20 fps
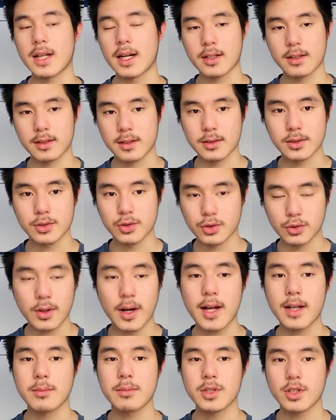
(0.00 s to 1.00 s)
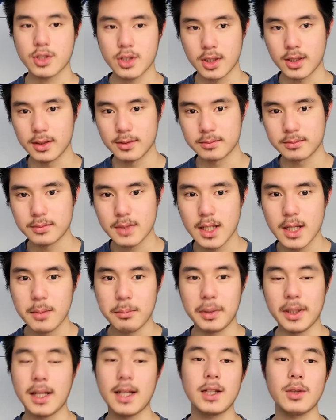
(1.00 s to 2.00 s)
out of the drying machine.
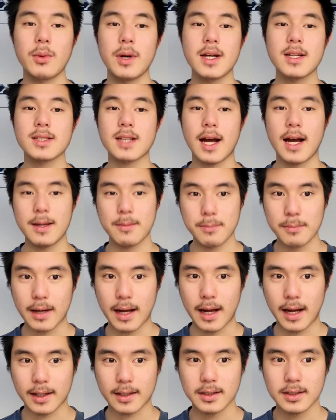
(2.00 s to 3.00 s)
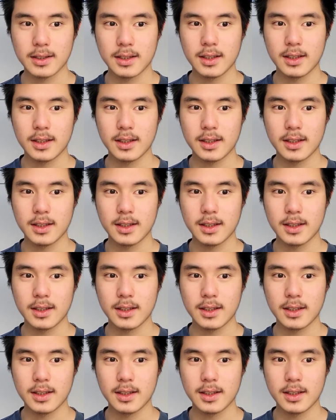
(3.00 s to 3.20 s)
But anyways, I'm back.